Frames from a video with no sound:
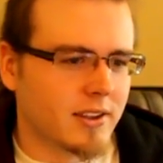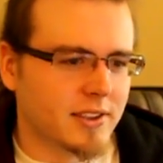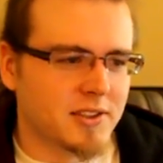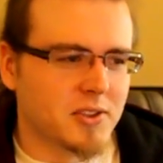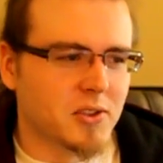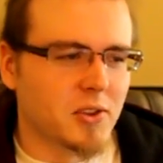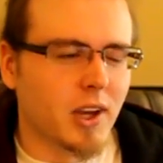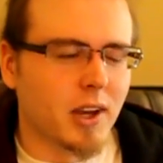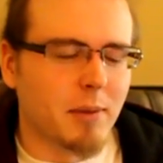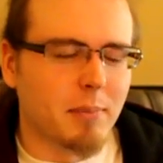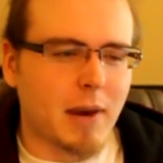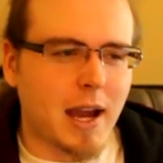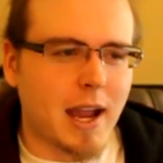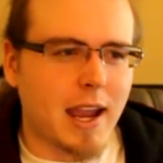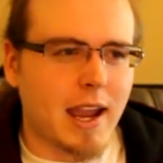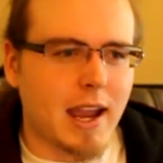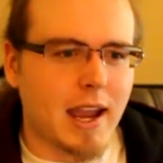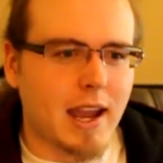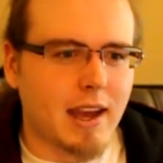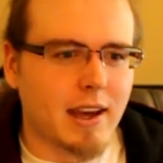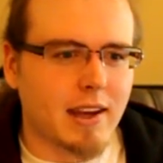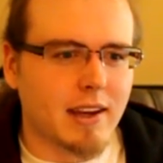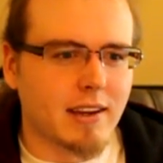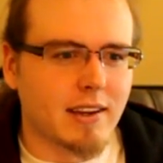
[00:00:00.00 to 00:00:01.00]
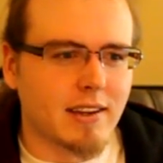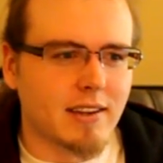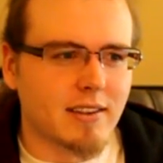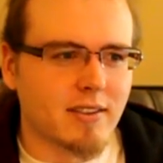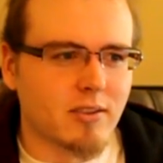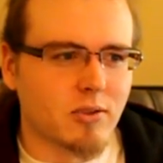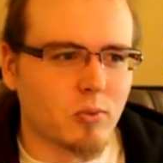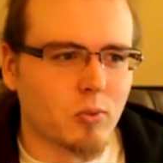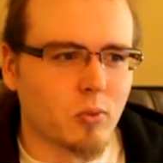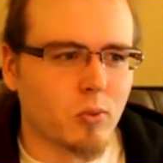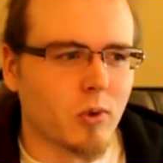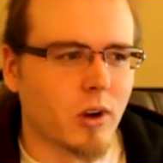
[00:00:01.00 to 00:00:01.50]
doing it by hand
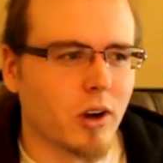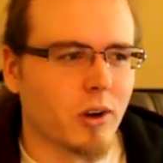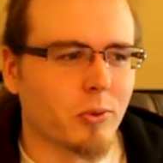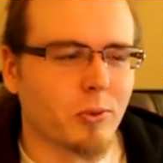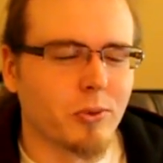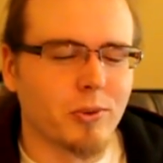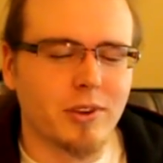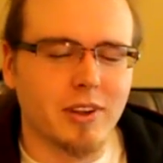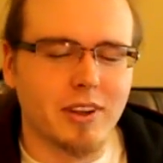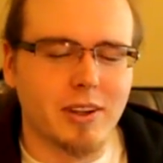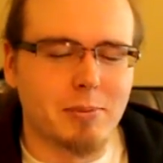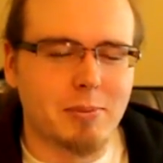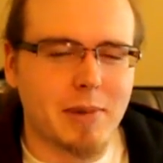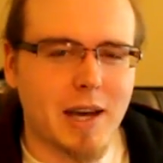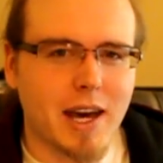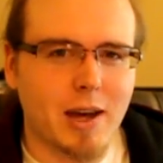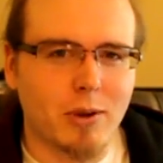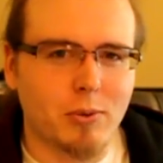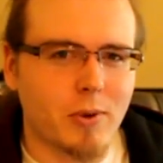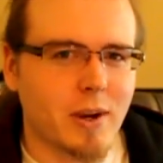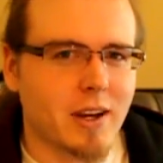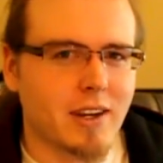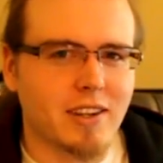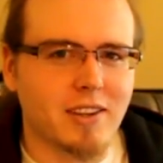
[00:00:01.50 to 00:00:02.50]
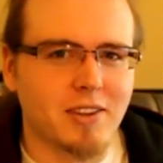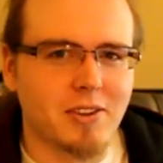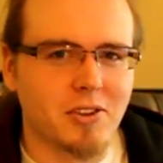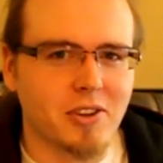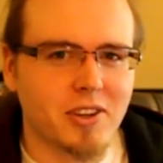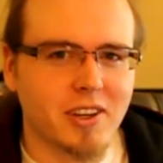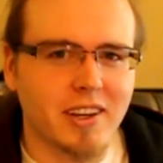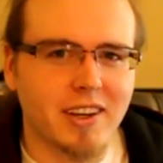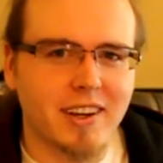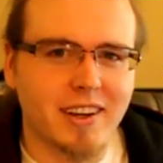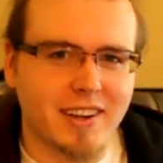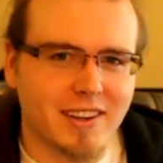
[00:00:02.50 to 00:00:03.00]
is a really bad way to do
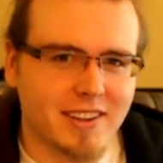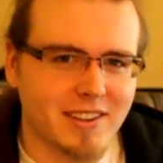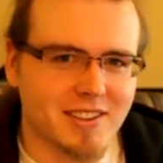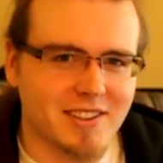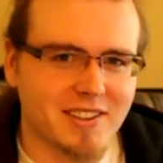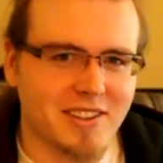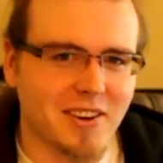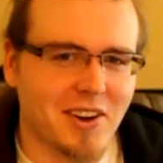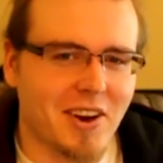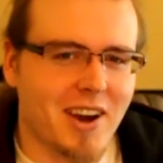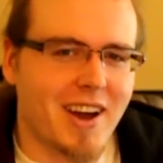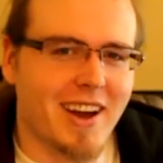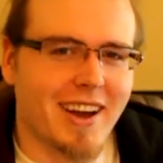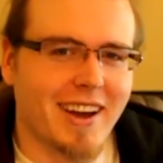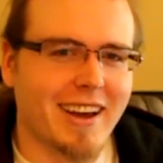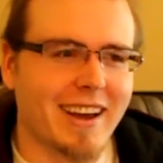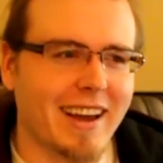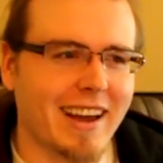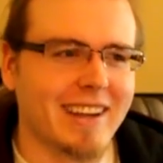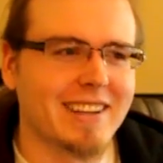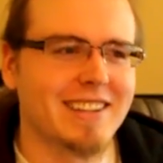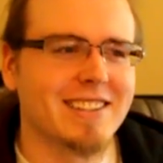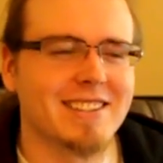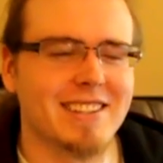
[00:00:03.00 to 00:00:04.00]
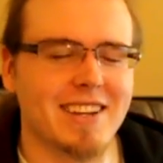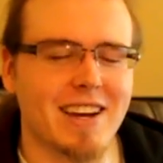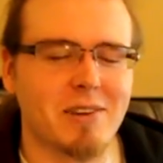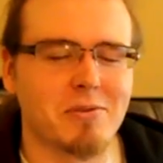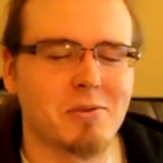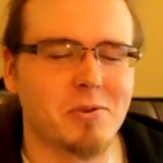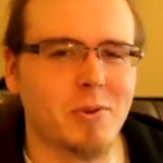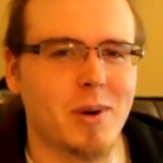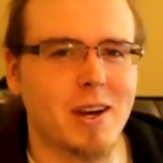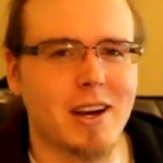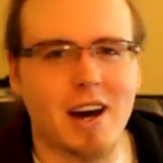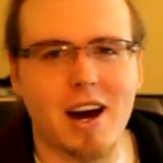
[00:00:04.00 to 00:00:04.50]
it. So I need to have
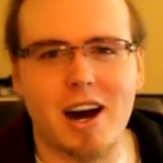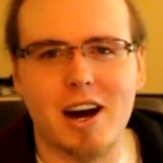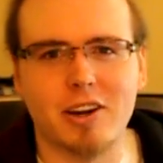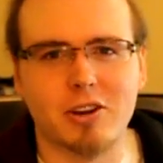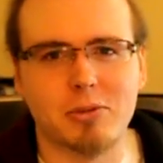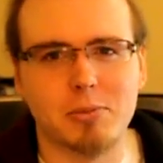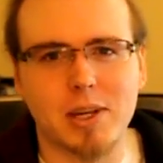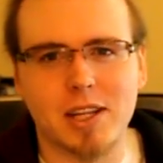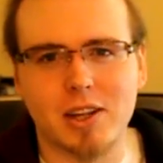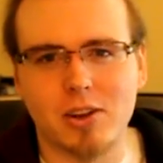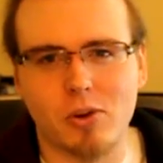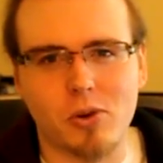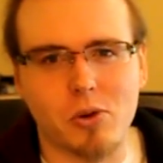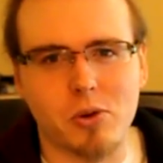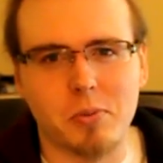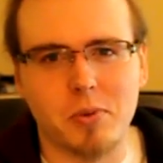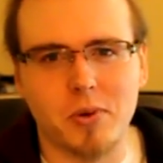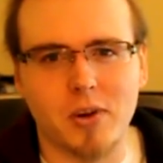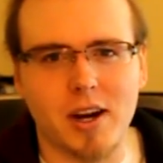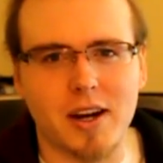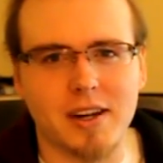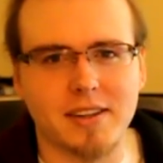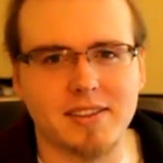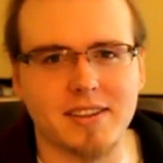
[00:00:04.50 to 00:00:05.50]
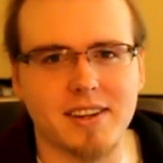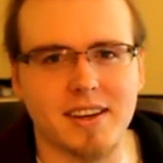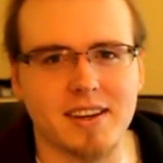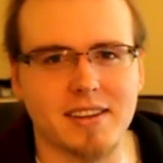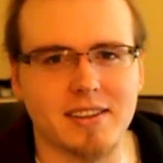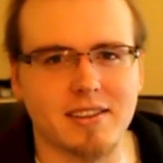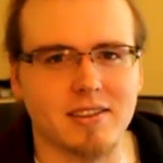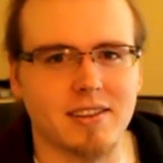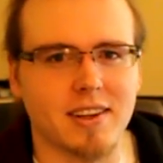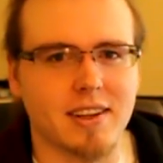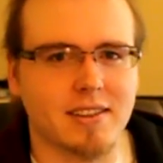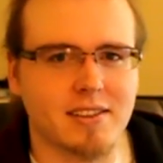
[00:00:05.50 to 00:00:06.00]
a way to automate the whole
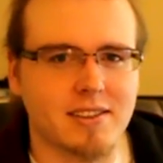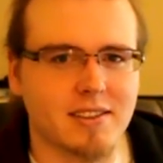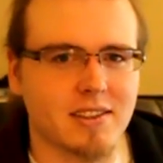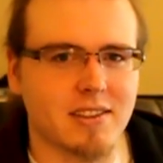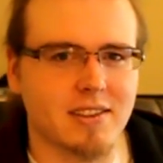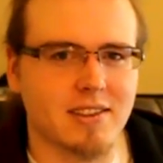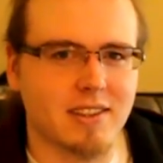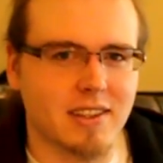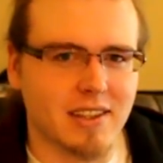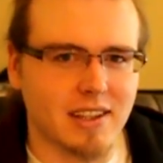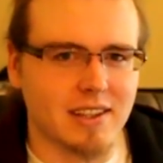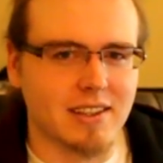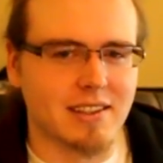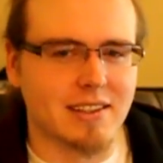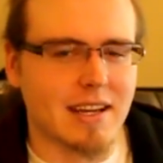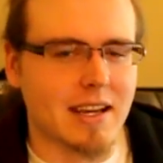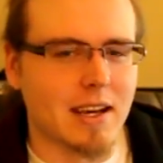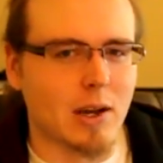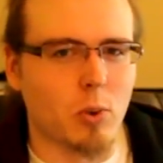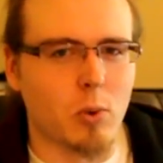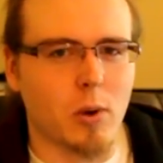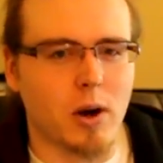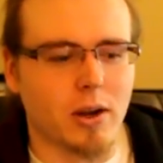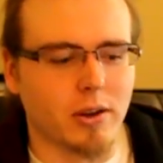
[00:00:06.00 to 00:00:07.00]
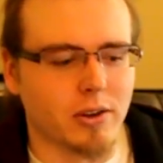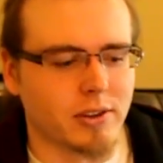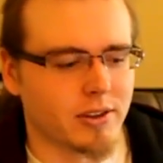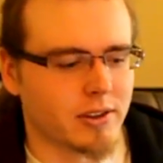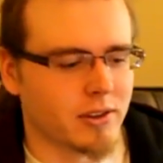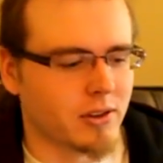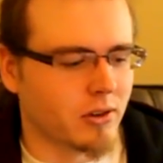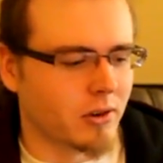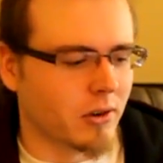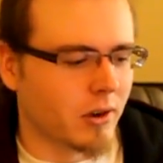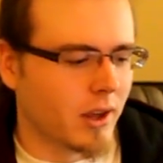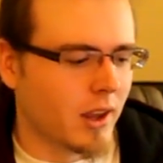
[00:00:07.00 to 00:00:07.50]
process, and that's going to take a while
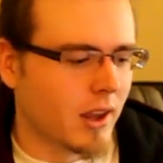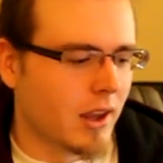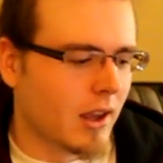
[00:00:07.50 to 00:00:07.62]
to do.